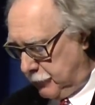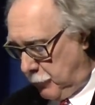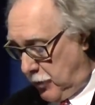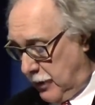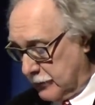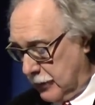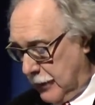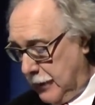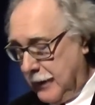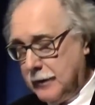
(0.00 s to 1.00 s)
Vermont,
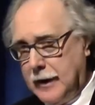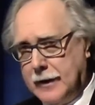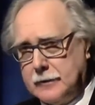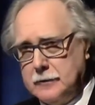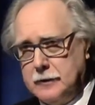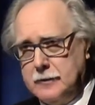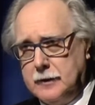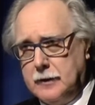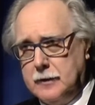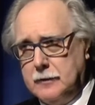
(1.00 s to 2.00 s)
had an article
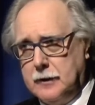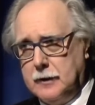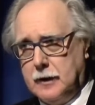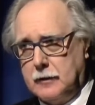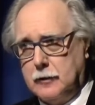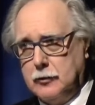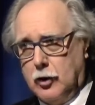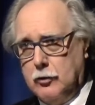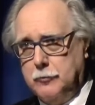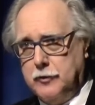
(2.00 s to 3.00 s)
in the
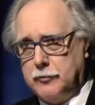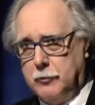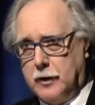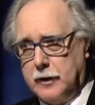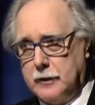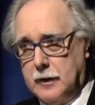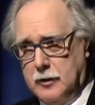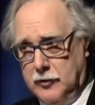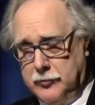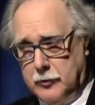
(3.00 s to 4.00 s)
Globe this morning,
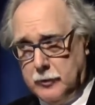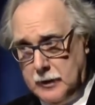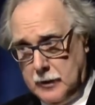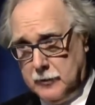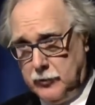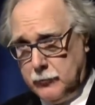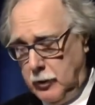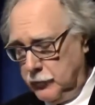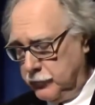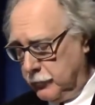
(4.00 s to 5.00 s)
and also this
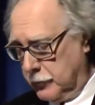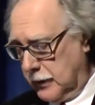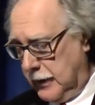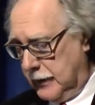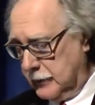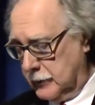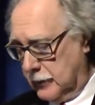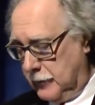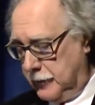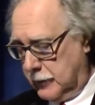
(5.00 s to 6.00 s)
quote from The
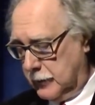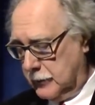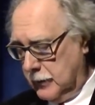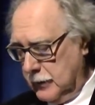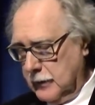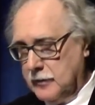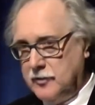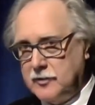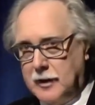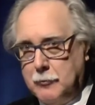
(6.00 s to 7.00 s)
Guardian, I think it
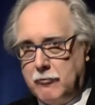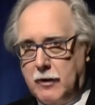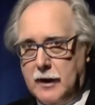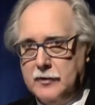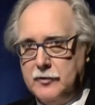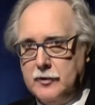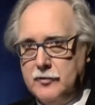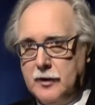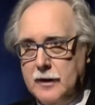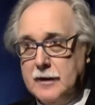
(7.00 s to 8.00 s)

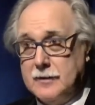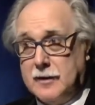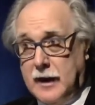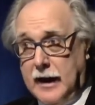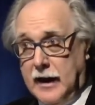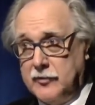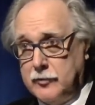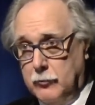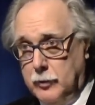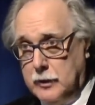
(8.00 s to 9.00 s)
summarizes the
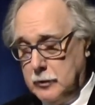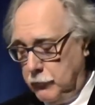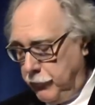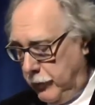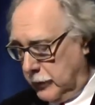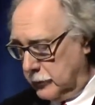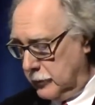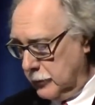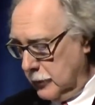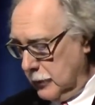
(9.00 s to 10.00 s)
task that we confront.